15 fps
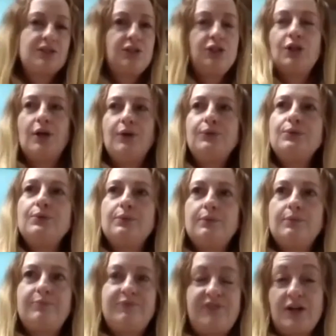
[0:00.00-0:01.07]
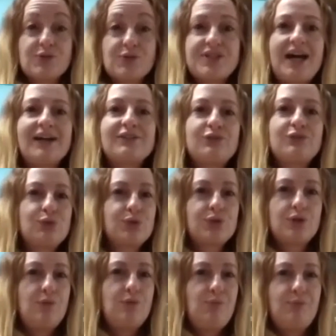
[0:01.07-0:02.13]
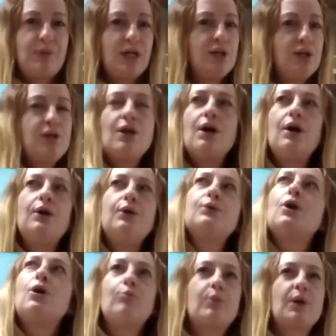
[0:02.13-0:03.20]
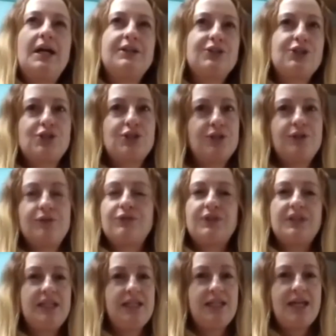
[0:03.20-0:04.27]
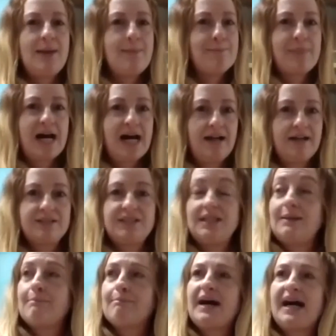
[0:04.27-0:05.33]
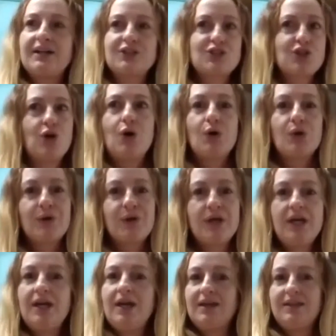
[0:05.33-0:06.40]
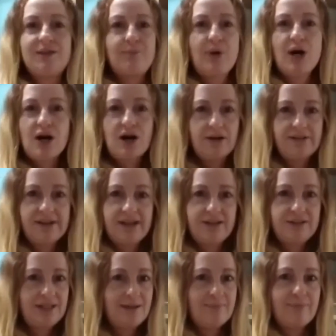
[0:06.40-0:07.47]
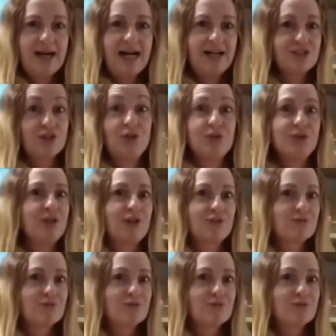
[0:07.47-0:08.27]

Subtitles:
you know, felt sad for them, but no comprehension of the impact on the partner, the impact on the